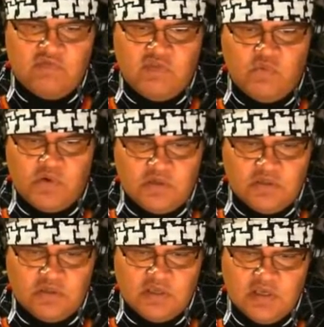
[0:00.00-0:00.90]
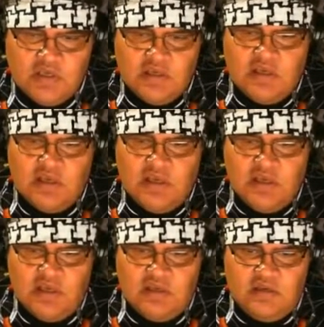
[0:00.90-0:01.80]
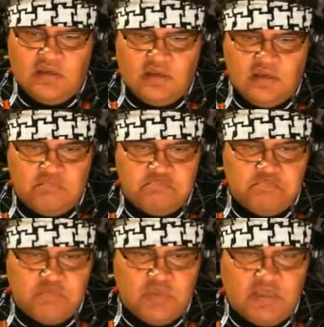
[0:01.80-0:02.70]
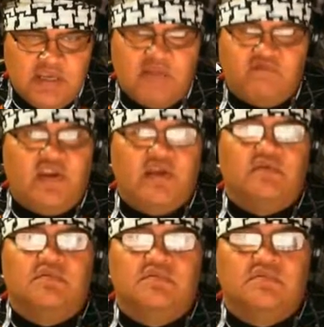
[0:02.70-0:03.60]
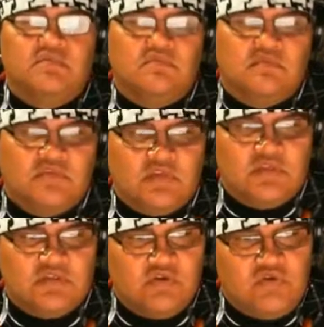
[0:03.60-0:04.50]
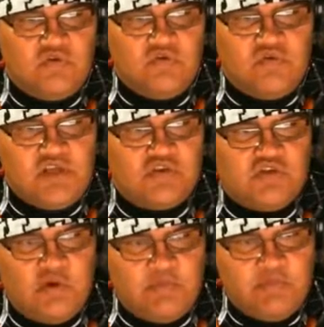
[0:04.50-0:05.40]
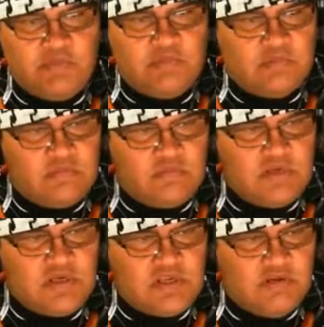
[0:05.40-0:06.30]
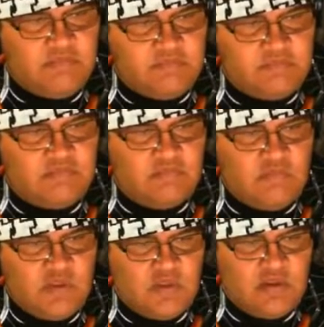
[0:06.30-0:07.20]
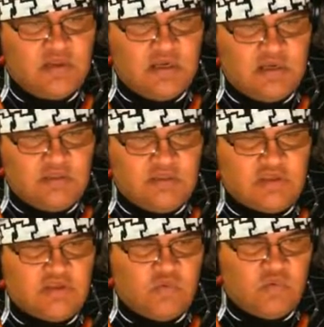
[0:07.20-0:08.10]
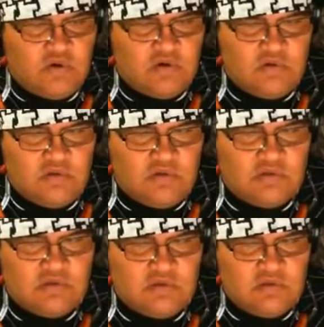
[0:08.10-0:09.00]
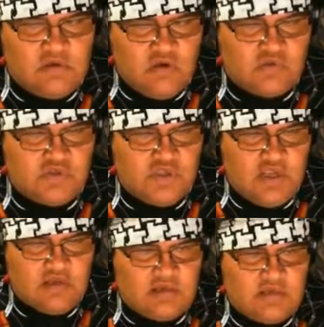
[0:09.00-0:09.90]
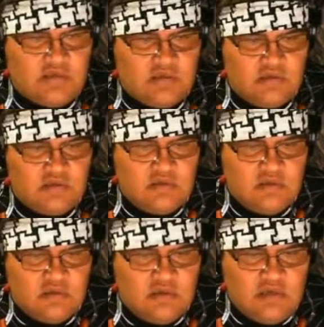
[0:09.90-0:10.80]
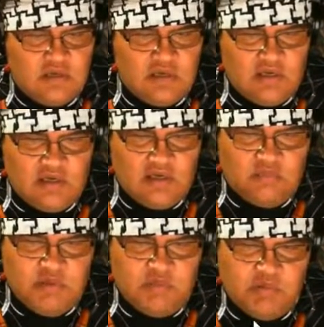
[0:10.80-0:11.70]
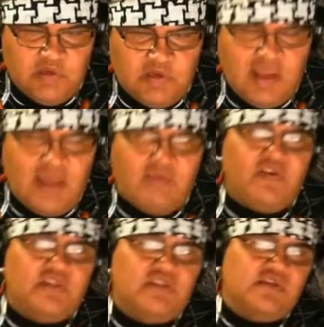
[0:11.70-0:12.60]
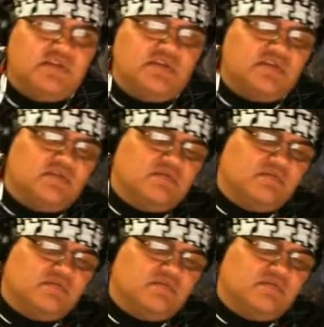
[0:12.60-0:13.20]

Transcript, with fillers: of the world. And it can't fail. So you need Trump. This one's you November 8th. But and I think like the world o'clock. knows that. It's time stamped. Uh, people can laugh at this,